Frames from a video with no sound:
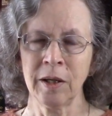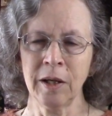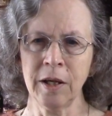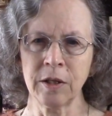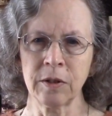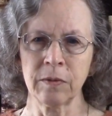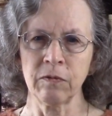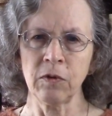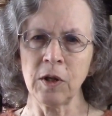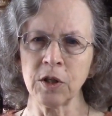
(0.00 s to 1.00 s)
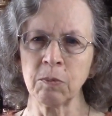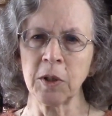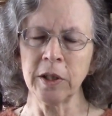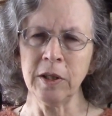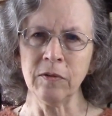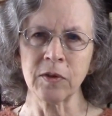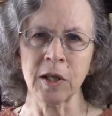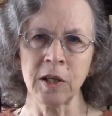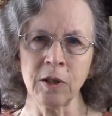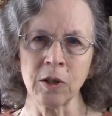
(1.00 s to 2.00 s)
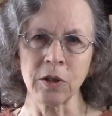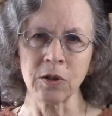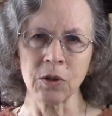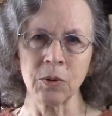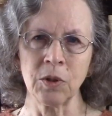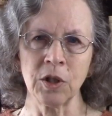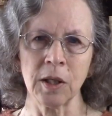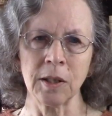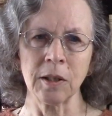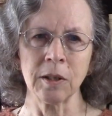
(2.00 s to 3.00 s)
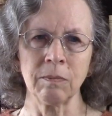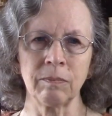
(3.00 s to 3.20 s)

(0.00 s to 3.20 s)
His false beliefs killed his own child.